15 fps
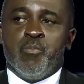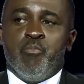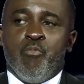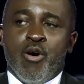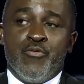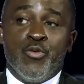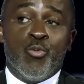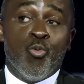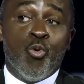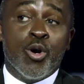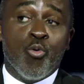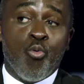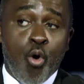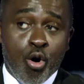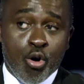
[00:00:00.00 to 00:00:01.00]
Well, if you want to
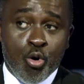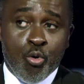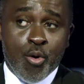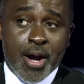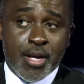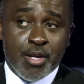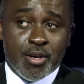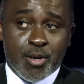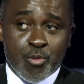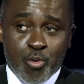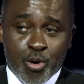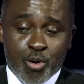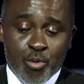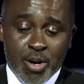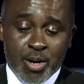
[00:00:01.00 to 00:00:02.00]
walk away, you can
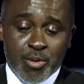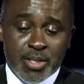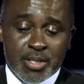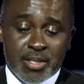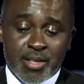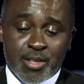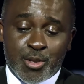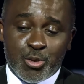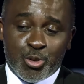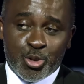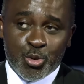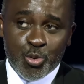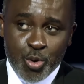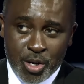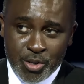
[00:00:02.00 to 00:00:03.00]
walk away with
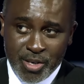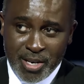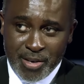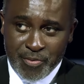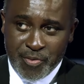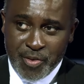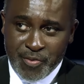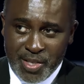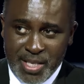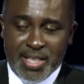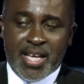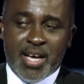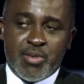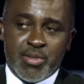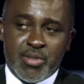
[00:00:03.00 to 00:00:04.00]

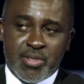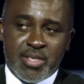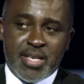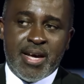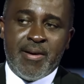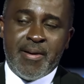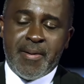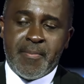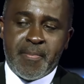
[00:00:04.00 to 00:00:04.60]
250,000 naira.